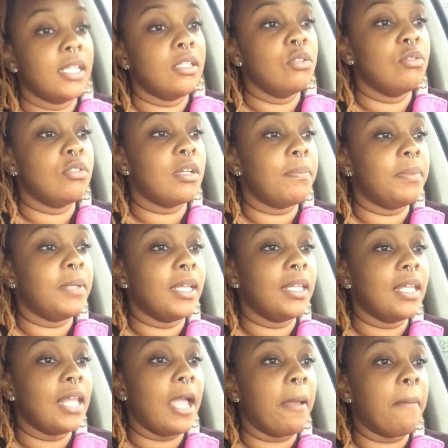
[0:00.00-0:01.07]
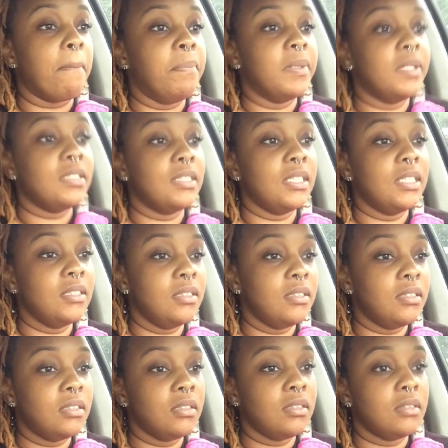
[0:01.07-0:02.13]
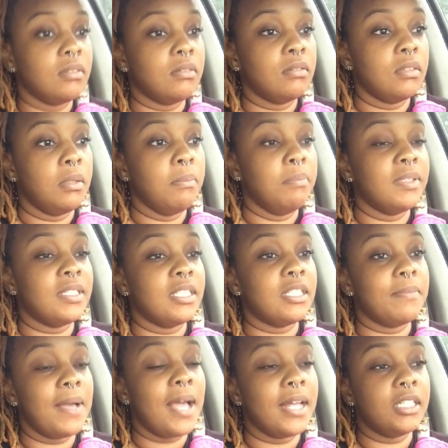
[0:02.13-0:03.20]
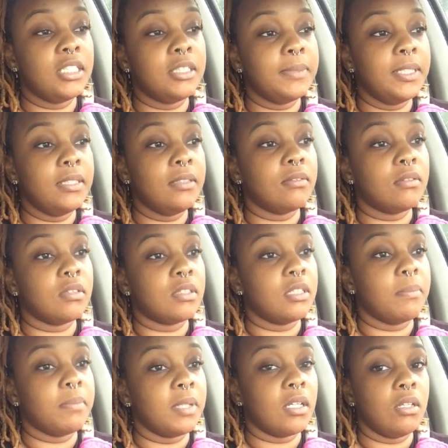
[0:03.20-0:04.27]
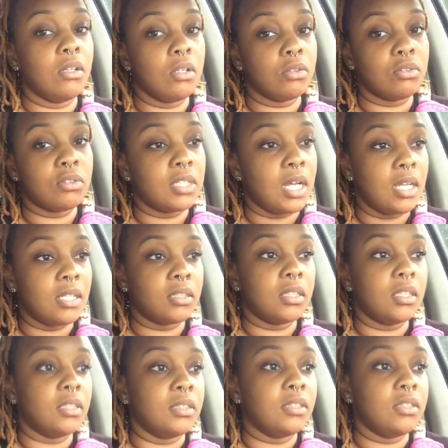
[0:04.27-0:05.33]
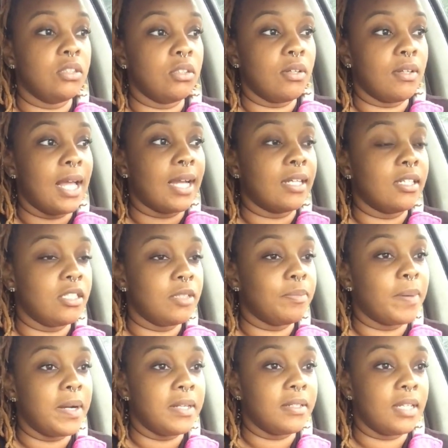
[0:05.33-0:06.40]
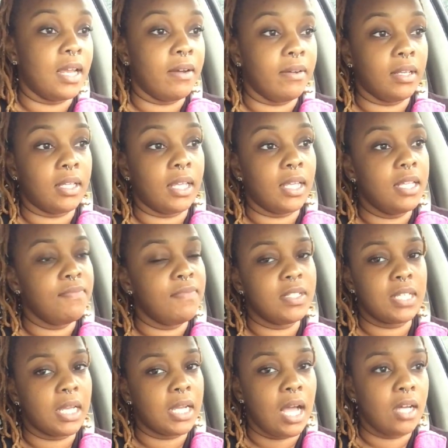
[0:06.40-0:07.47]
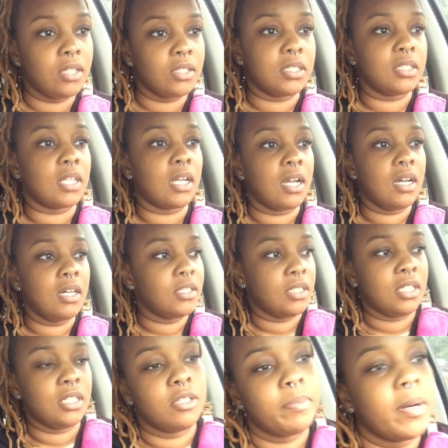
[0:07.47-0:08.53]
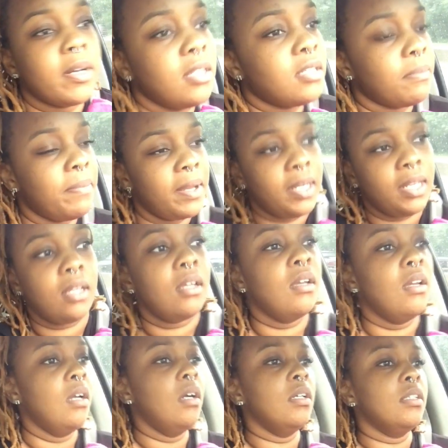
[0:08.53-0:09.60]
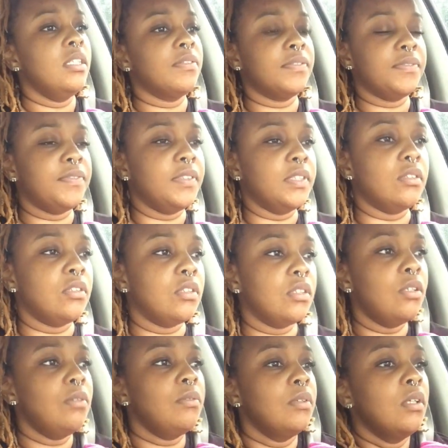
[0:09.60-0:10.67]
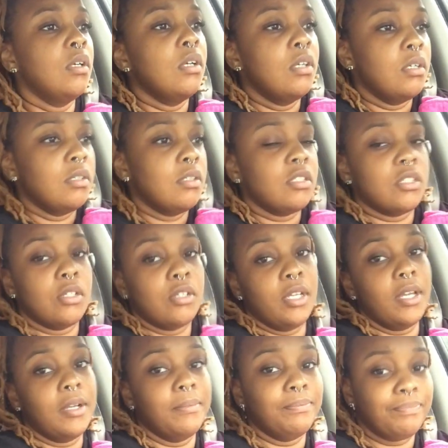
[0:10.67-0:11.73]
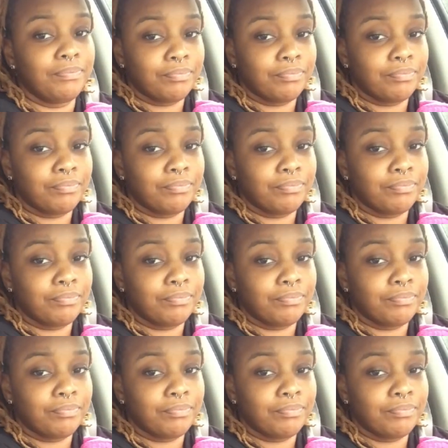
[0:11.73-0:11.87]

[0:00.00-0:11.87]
do something in business management or something along those lines, because that could spread to everything. Even psychology can spread into many different fields. So yeah.